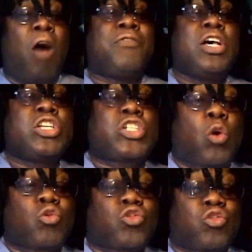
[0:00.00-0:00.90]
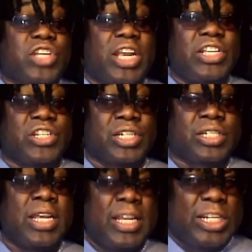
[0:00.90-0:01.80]
of social
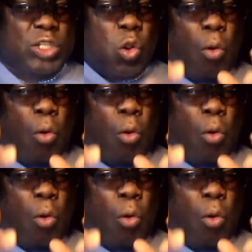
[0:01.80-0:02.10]
changes. It's